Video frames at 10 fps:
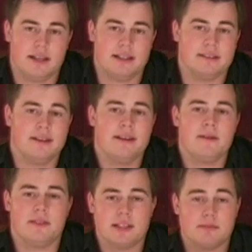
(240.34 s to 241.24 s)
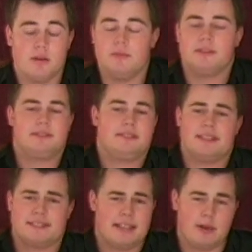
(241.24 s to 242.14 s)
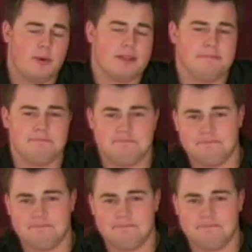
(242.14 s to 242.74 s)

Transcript: and this moment has stayed with him.